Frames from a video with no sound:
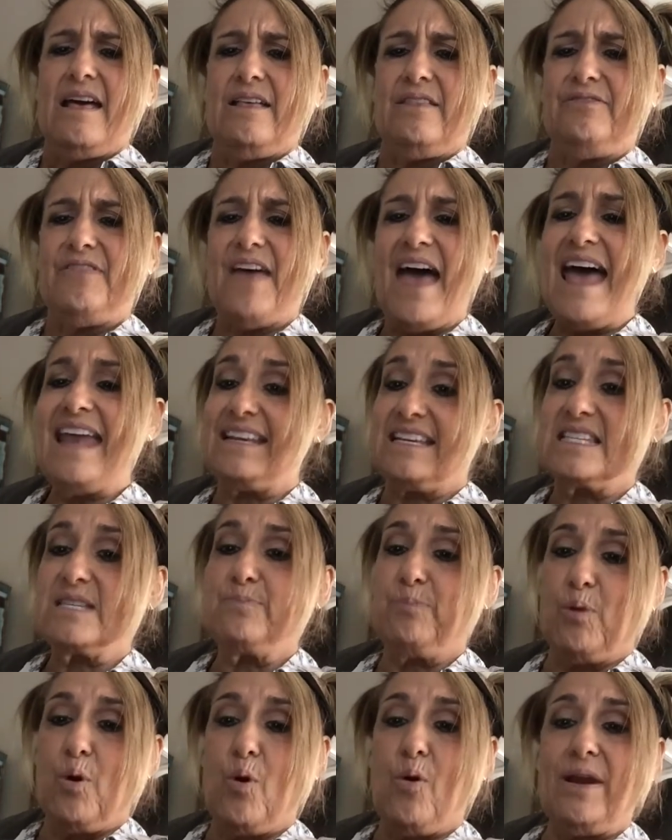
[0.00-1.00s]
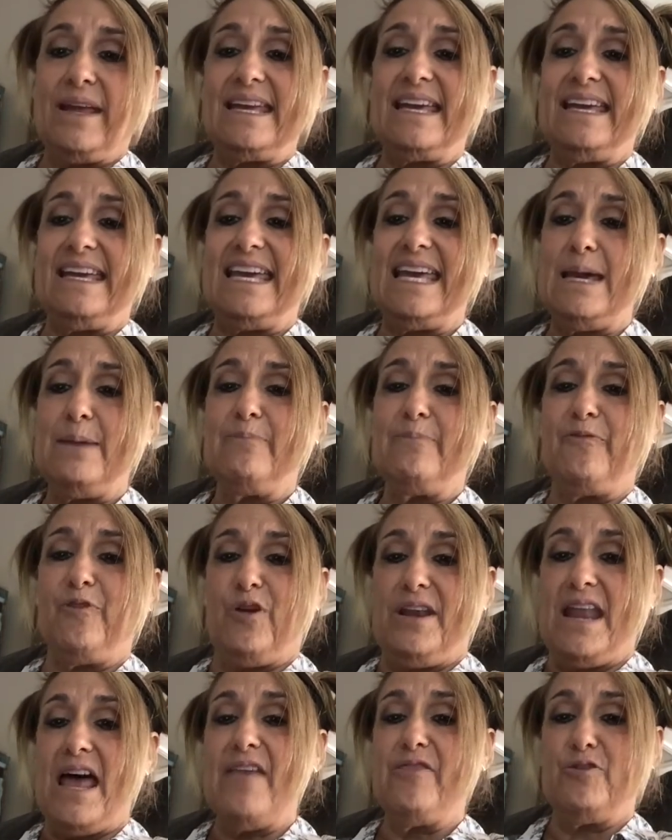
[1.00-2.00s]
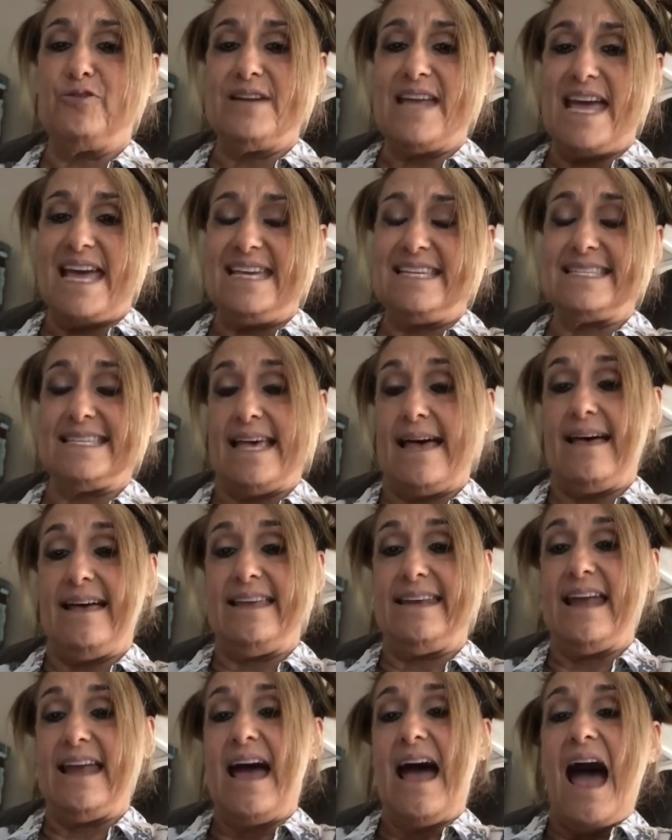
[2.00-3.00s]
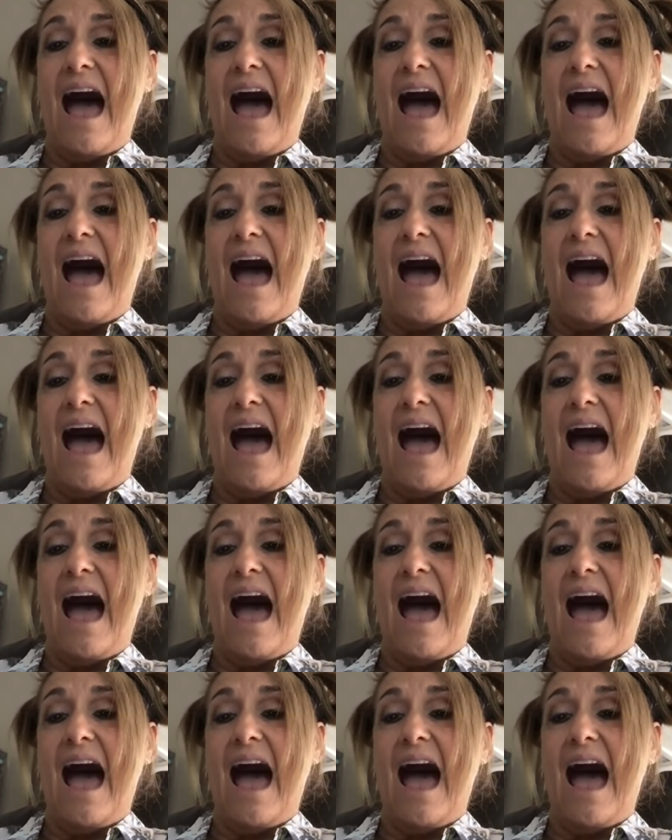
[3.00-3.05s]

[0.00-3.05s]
That exploring can keep for another day, son.